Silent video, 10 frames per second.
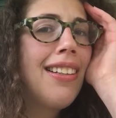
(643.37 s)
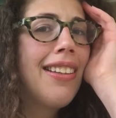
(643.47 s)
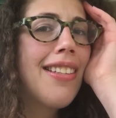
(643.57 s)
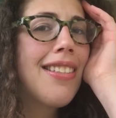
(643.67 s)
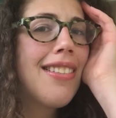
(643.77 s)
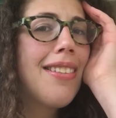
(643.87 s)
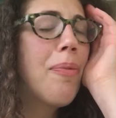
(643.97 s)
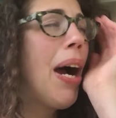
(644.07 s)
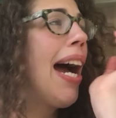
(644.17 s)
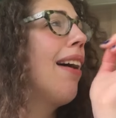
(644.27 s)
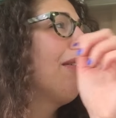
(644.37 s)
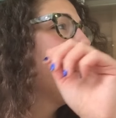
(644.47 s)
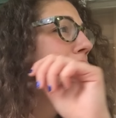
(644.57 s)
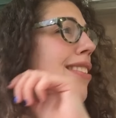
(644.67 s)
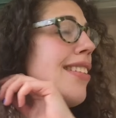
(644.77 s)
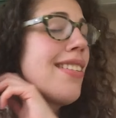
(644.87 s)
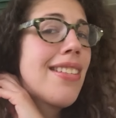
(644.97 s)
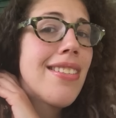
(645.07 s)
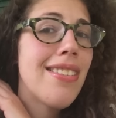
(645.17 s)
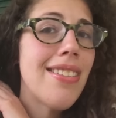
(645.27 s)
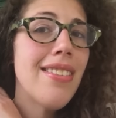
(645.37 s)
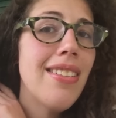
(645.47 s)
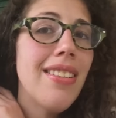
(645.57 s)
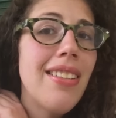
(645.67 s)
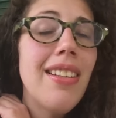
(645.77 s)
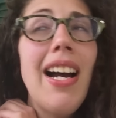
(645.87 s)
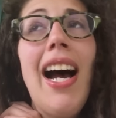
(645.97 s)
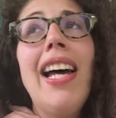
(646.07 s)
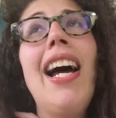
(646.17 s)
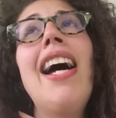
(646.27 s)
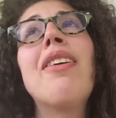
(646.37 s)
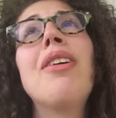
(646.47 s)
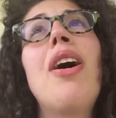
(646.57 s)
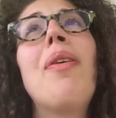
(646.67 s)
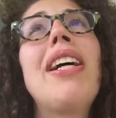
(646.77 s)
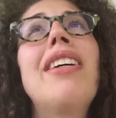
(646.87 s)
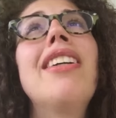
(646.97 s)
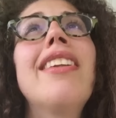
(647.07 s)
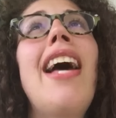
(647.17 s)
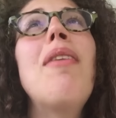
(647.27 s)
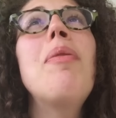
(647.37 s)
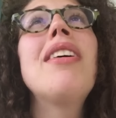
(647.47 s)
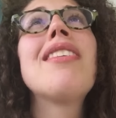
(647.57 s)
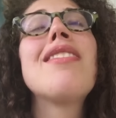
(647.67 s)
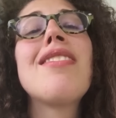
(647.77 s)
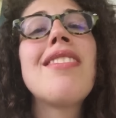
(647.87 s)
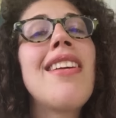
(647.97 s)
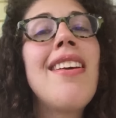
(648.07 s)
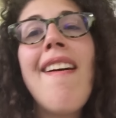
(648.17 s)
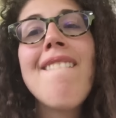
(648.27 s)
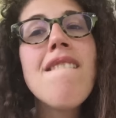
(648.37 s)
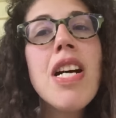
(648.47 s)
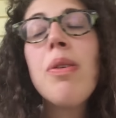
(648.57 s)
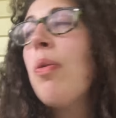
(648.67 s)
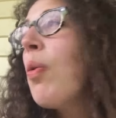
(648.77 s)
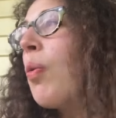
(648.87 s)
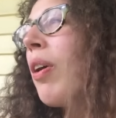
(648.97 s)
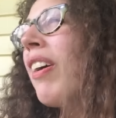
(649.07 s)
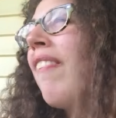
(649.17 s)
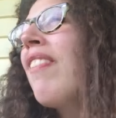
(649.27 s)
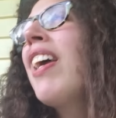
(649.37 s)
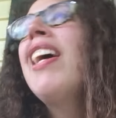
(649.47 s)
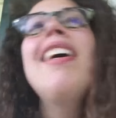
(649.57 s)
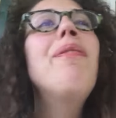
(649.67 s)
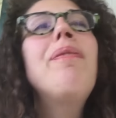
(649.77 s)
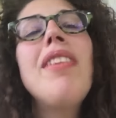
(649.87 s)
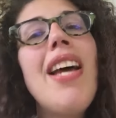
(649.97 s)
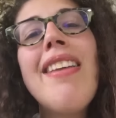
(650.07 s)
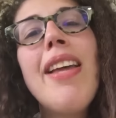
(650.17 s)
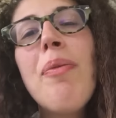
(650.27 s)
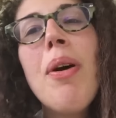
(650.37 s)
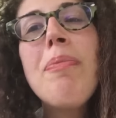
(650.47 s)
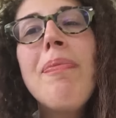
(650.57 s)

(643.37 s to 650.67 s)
this, wow, this is, I, I don't know. I couldn't, that was, ooh. And then what,